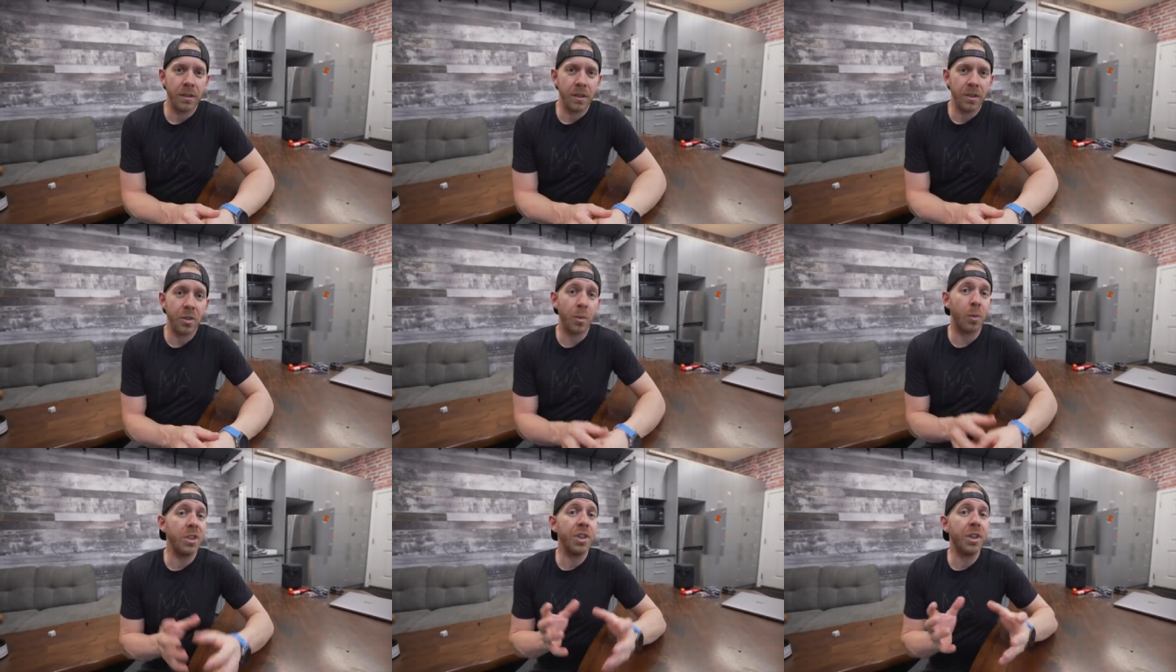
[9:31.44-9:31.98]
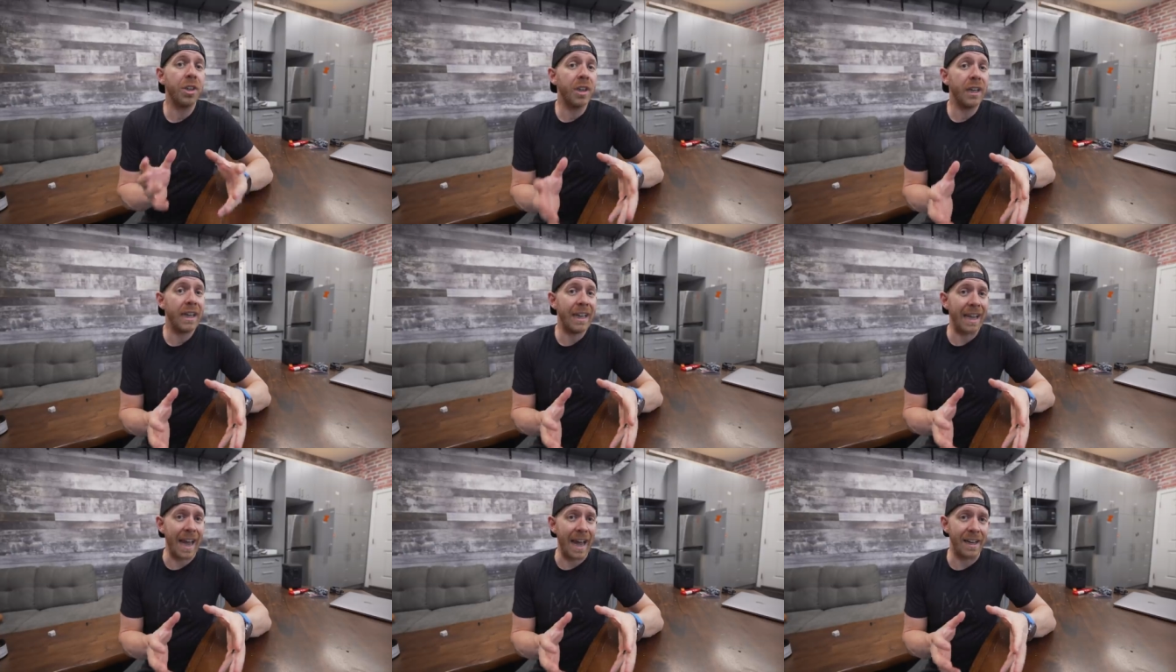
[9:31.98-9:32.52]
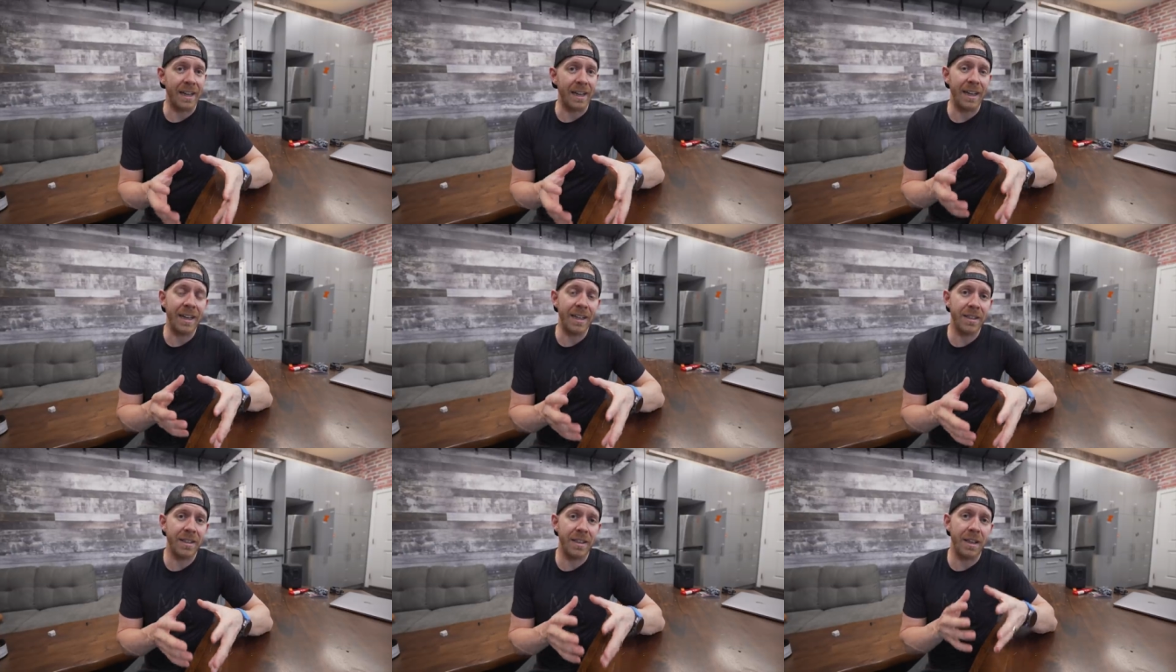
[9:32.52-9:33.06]
So what you're going to get
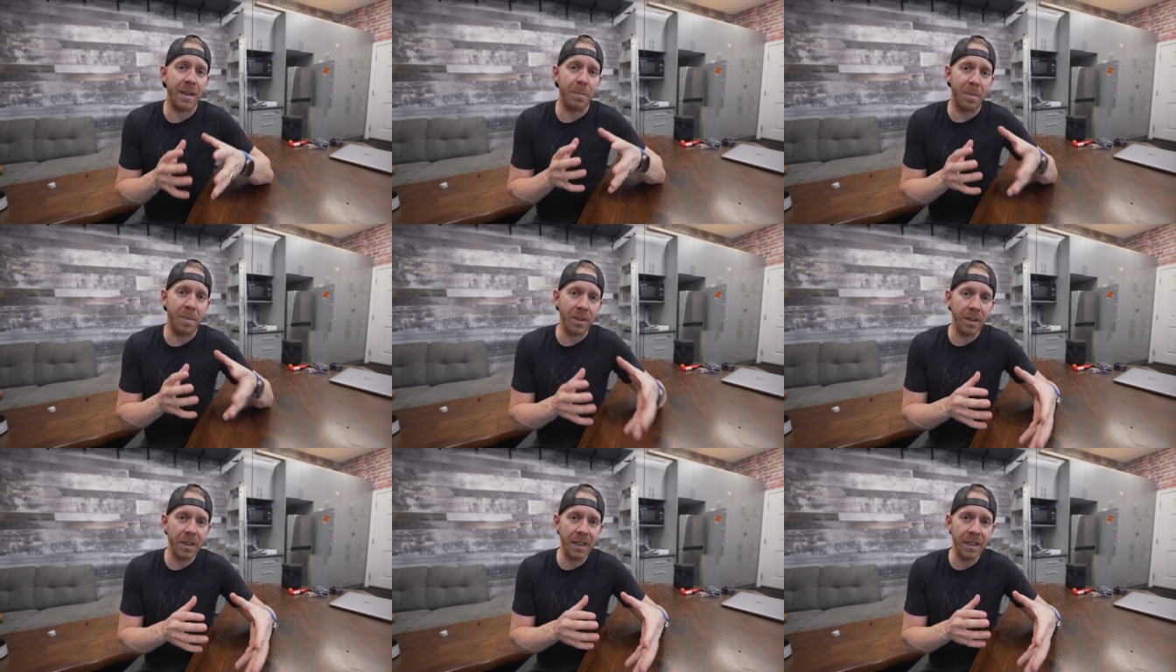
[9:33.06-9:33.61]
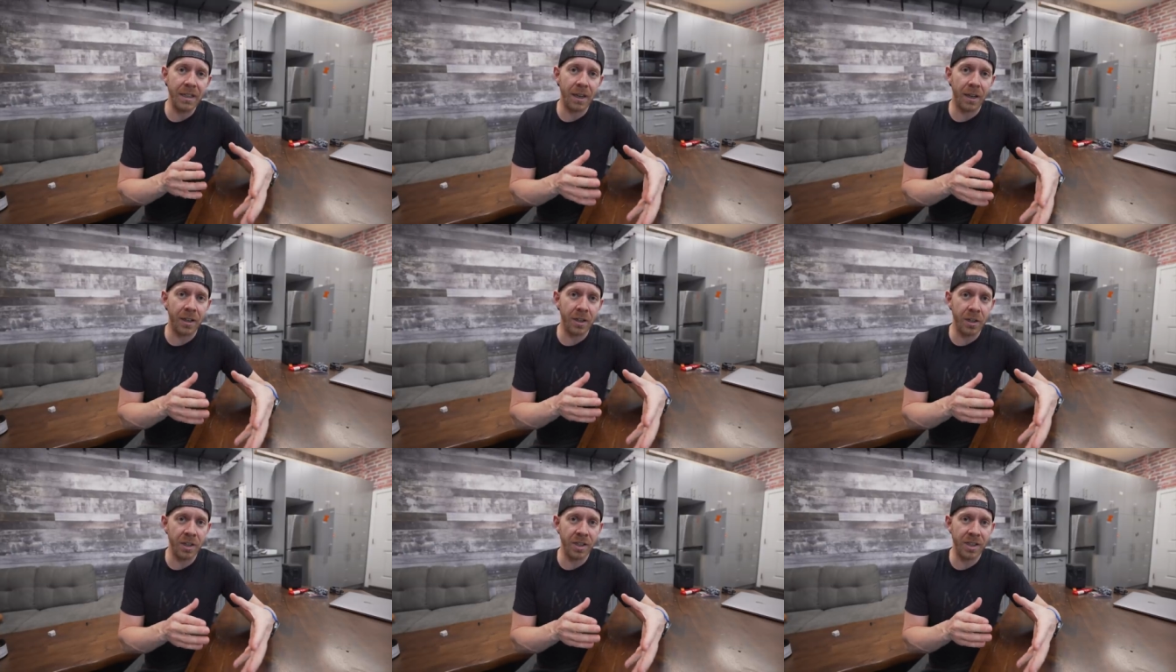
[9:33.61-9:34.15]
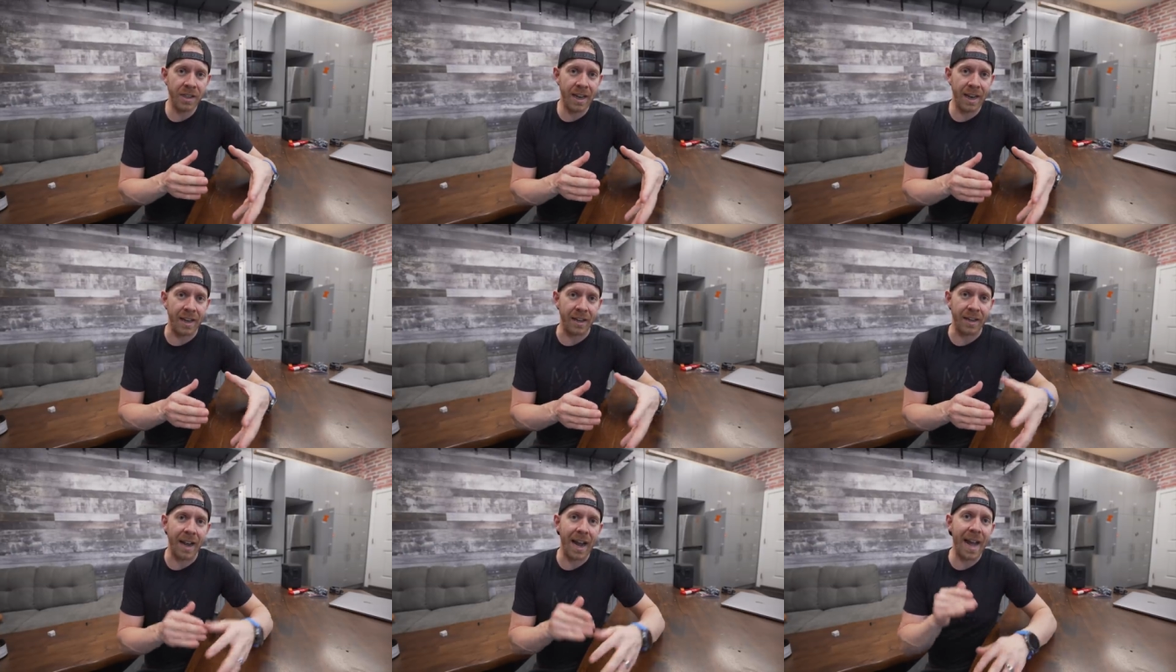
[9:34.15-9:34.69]
is the ability to
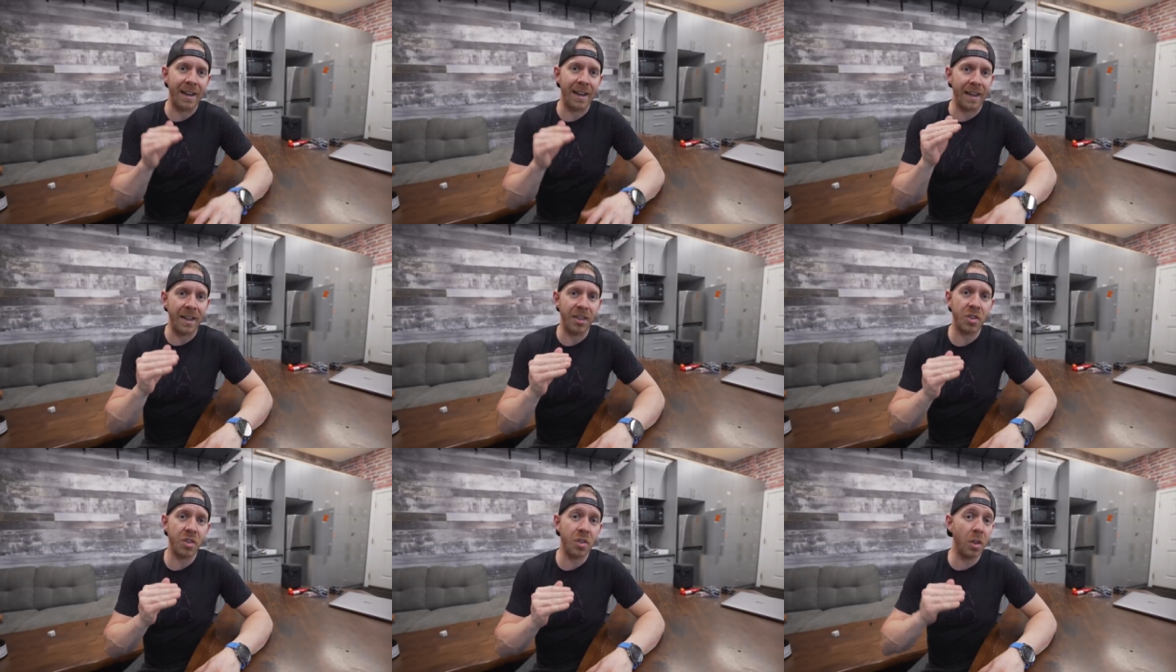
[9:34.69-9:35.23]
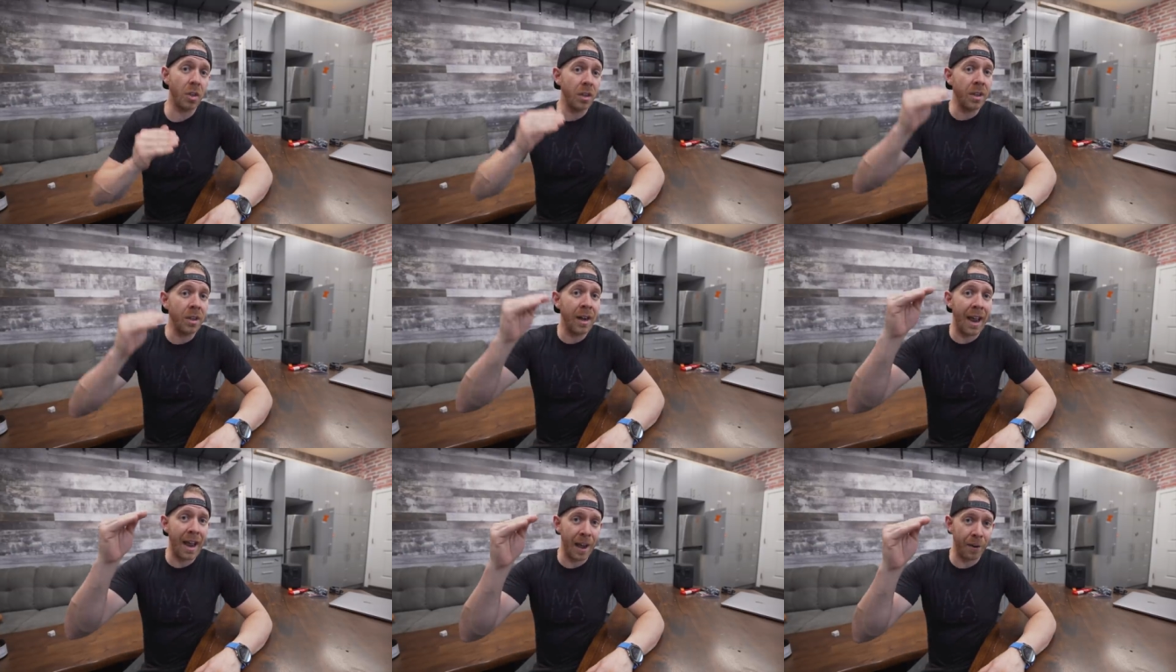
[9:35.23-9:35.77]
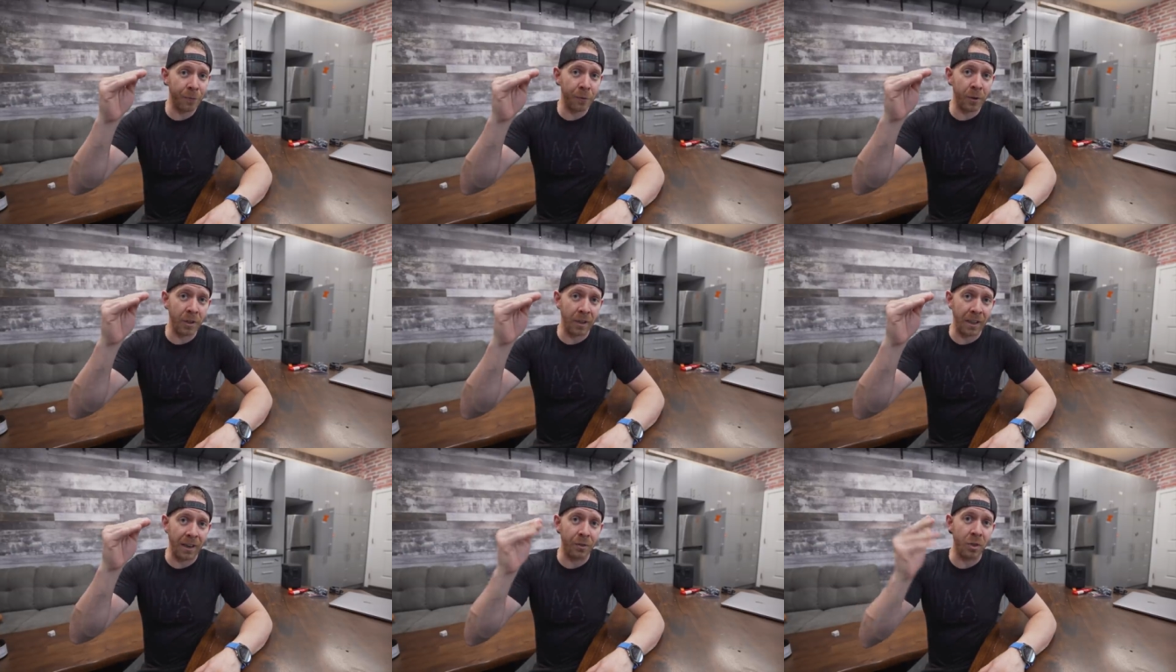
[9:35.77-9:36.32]
understand at a certain
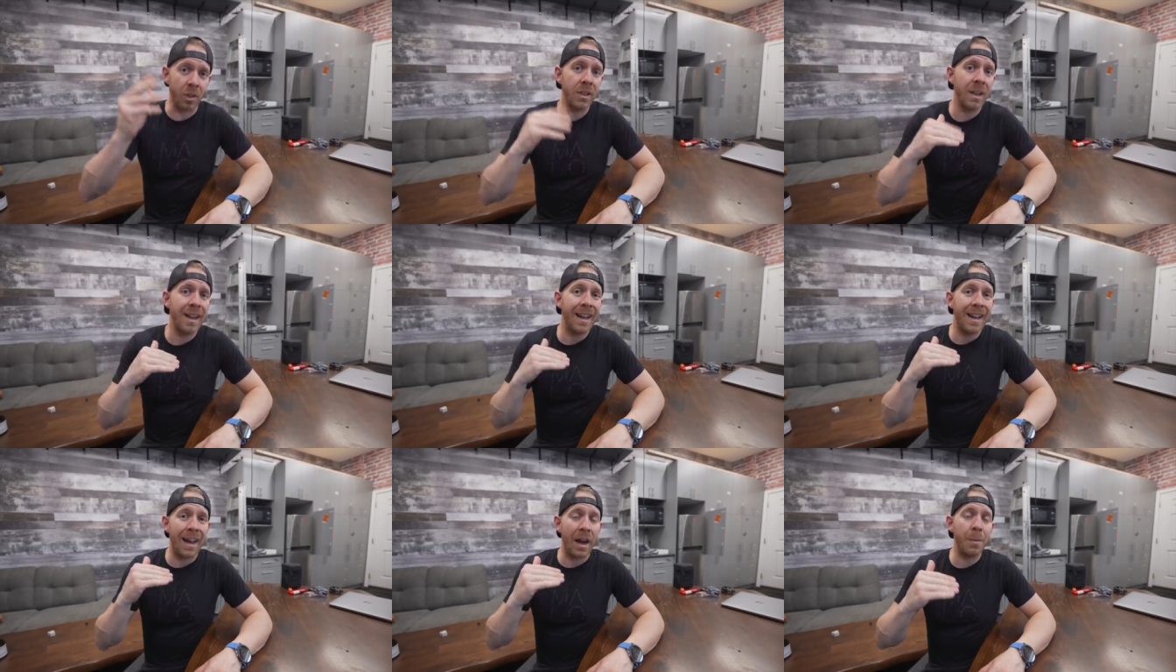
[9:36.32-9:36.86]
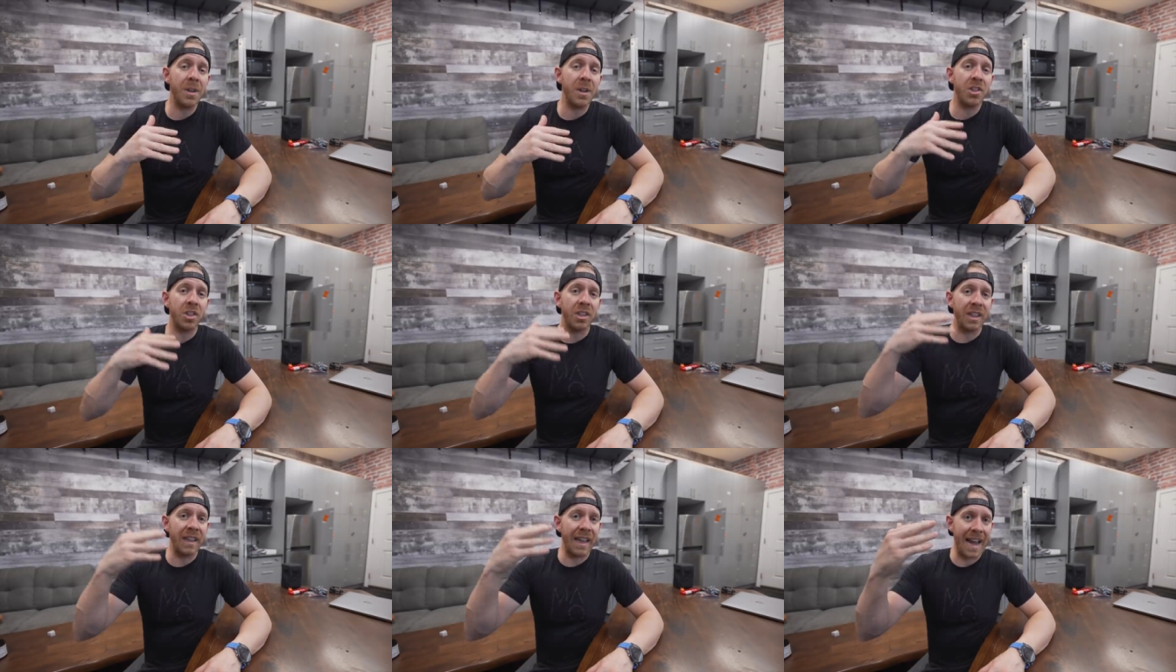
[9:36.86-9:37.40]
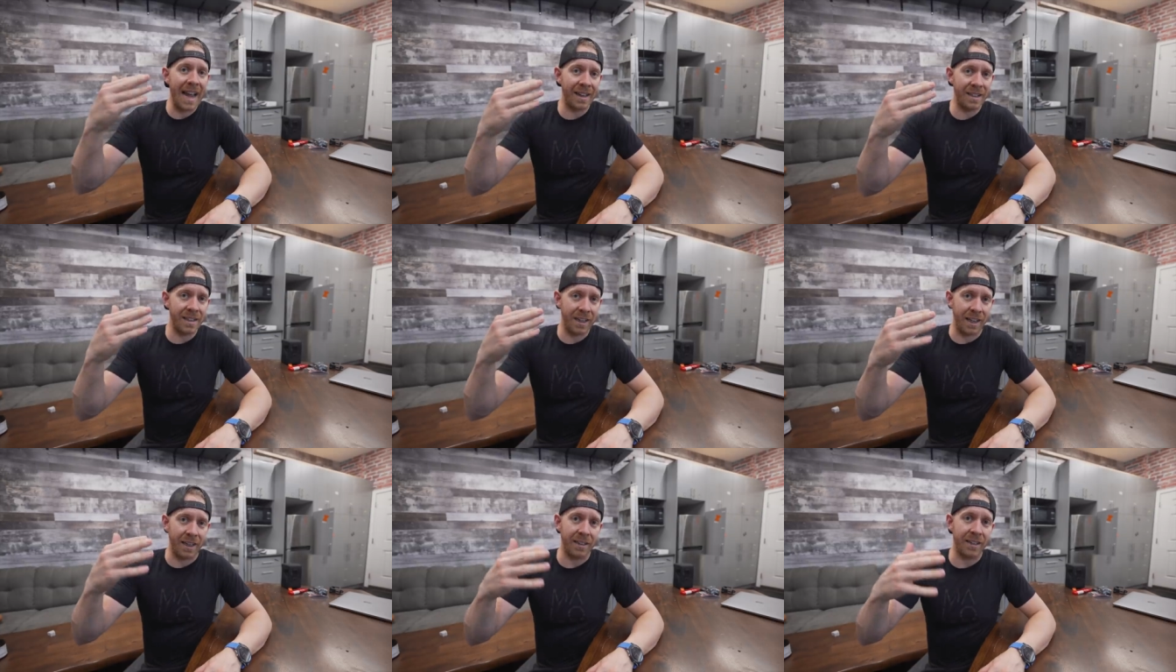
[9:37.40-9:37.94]
effort level how much lactate